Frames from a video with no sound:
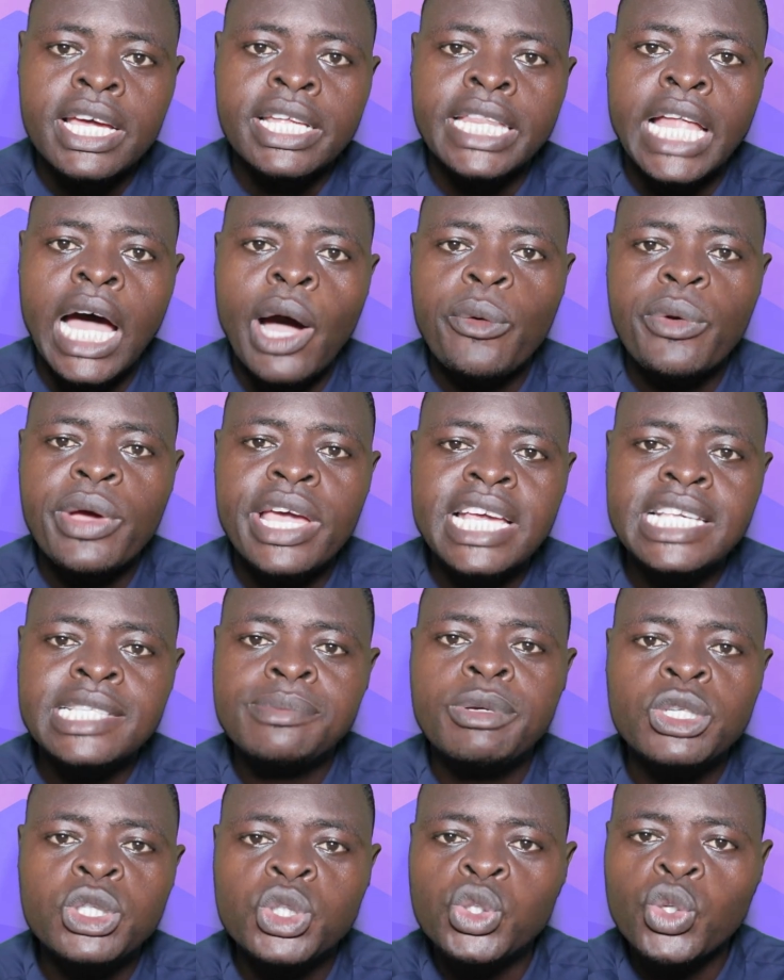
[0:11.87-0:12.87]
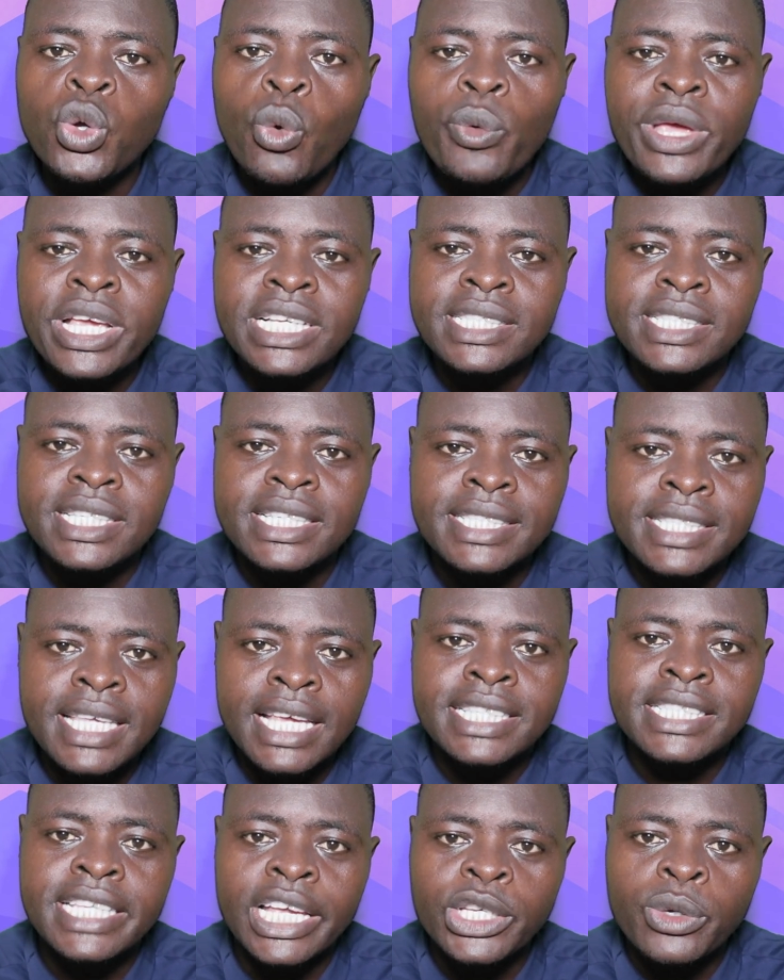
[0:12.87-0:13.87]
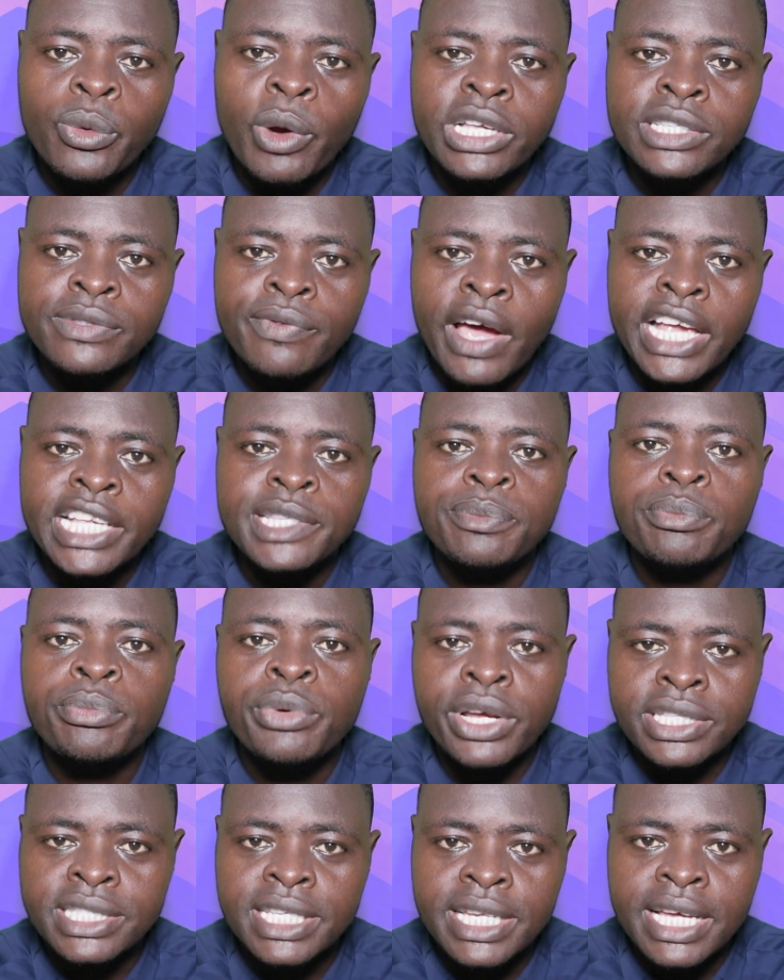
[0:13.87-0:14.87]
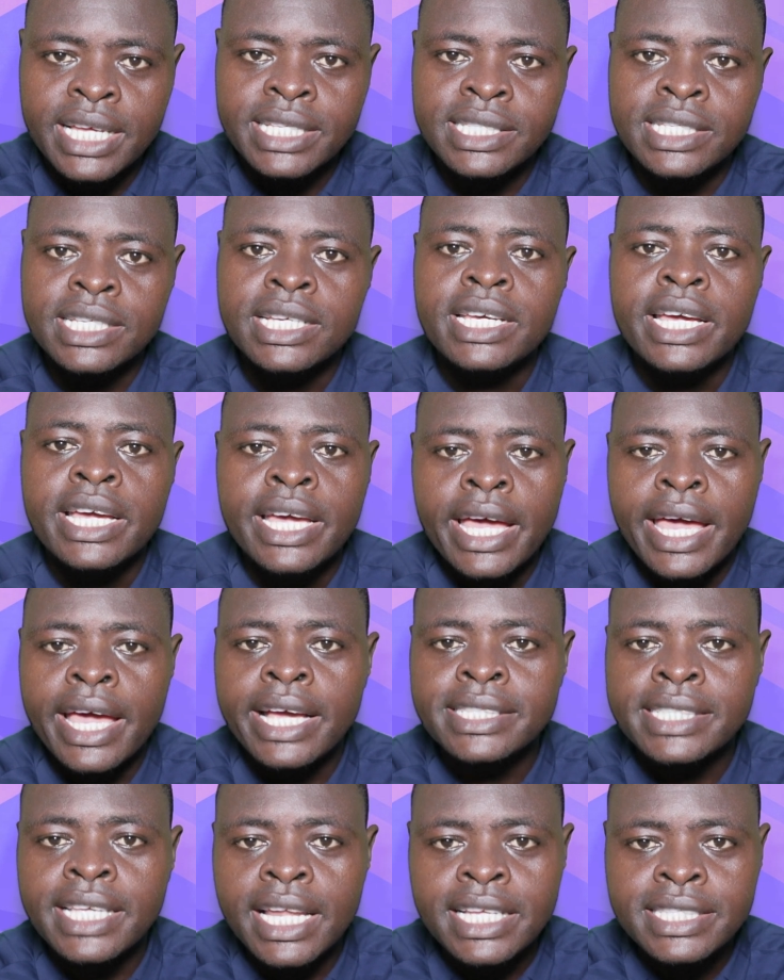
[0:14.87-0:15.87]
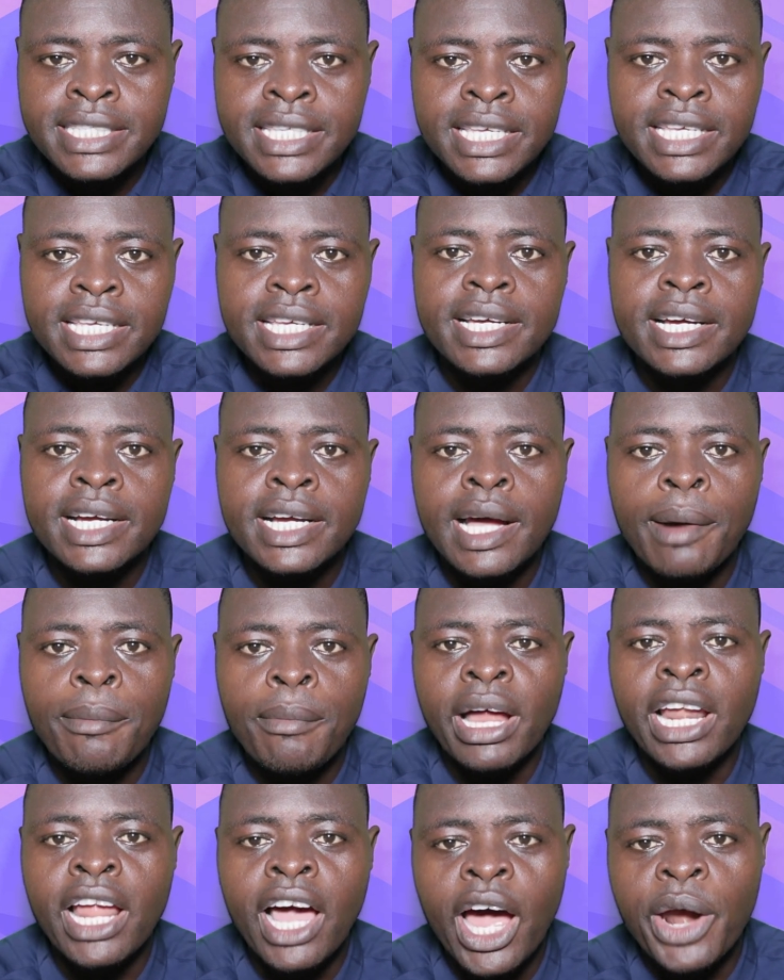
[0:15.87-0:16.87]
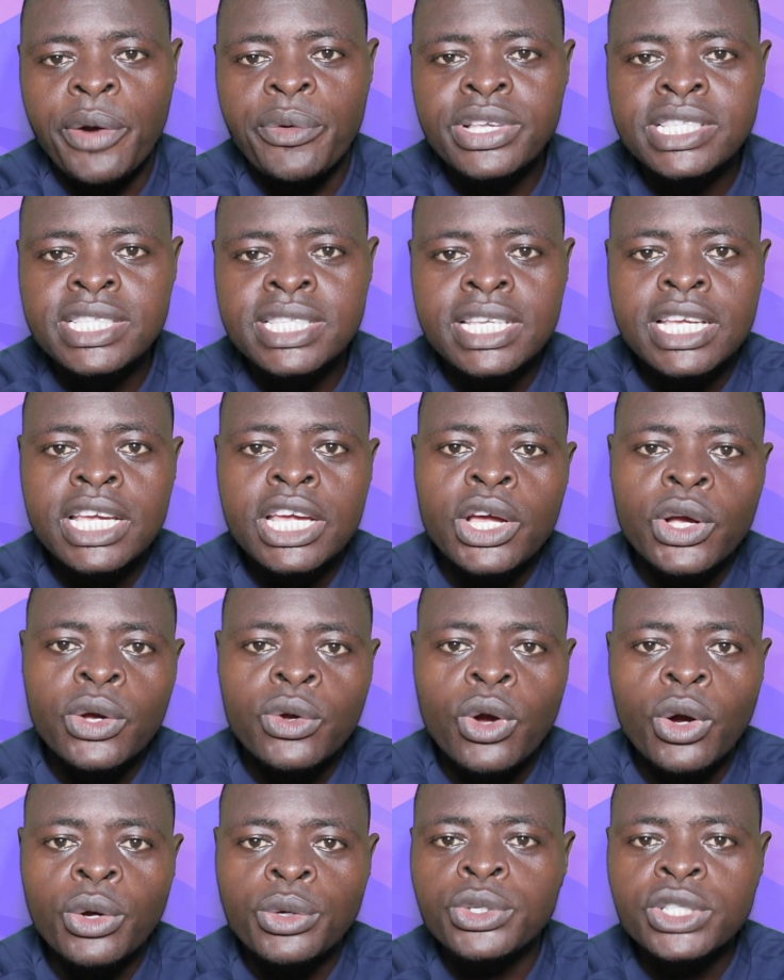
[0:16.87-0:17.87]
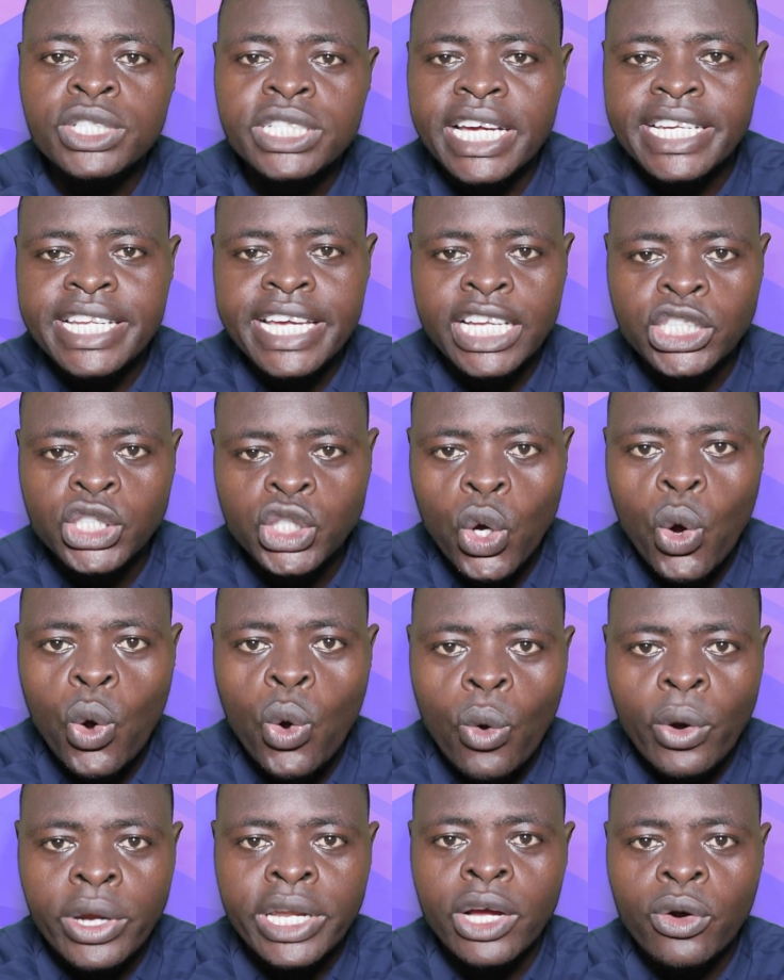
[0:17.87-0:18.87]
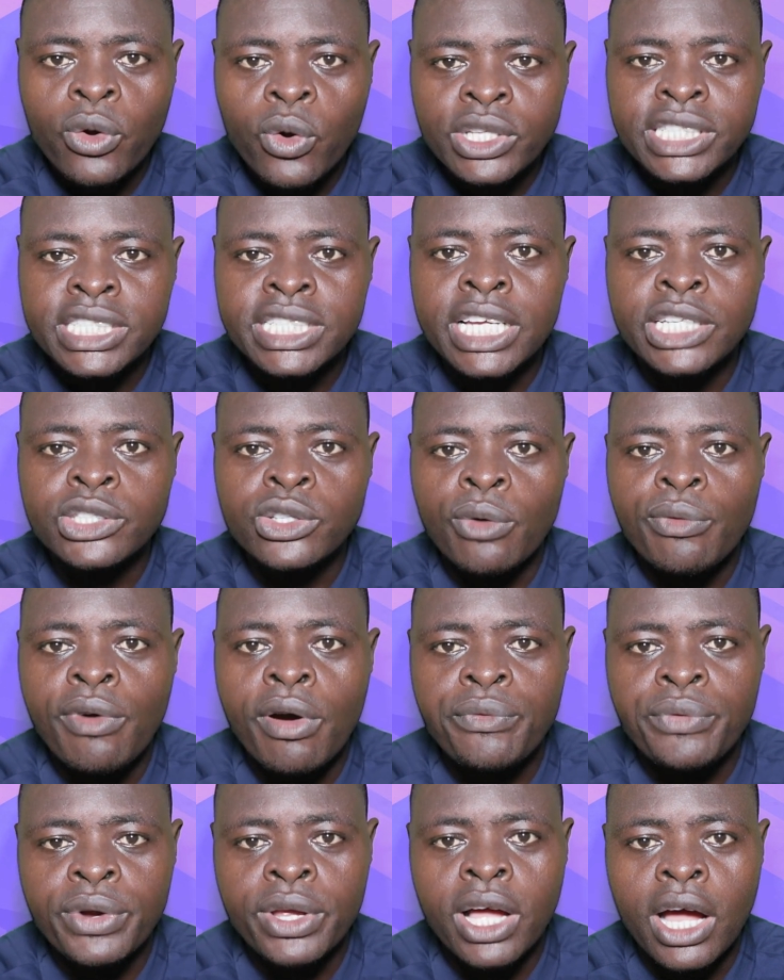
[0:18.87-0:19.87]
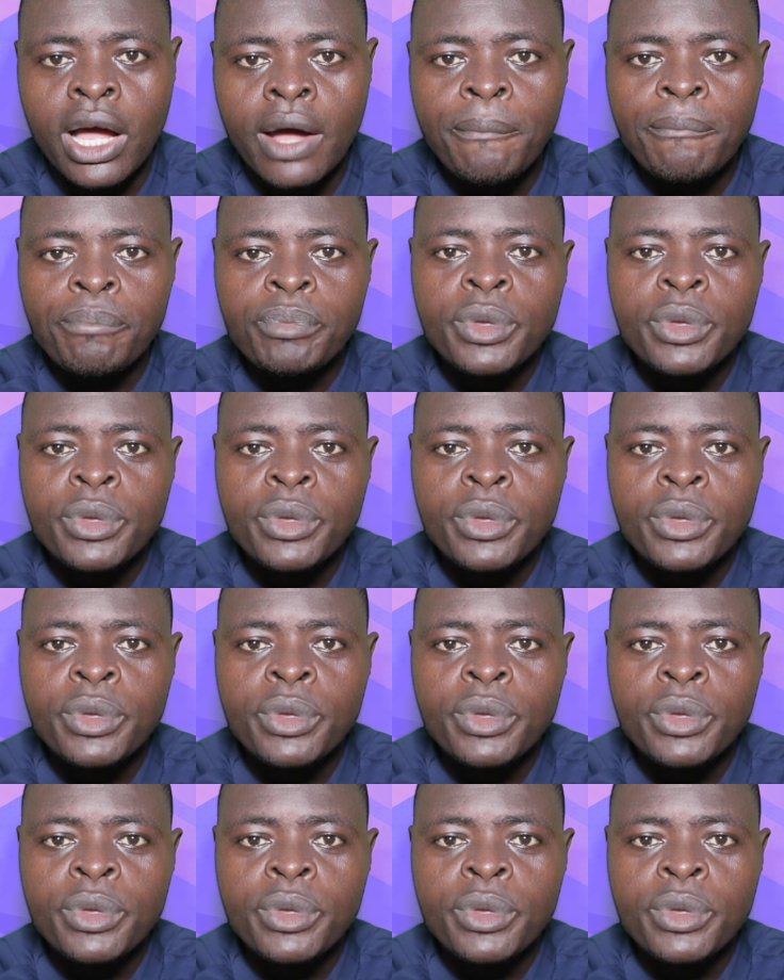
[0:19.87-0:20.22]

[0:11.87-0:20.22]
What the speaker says: Now, it's been 2 weeks since the US Vice President, Her Excellency Kamala Harris, concluded her tour on the continent of Africa.